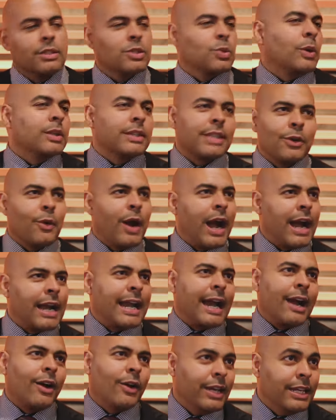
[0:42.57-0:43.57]
It's what they
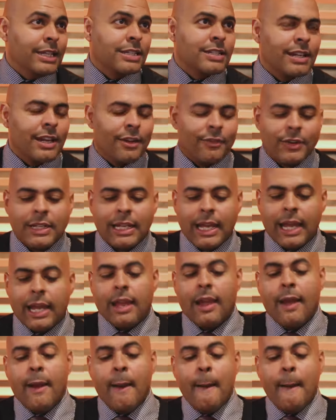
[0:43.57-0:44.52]
rock out each and every day.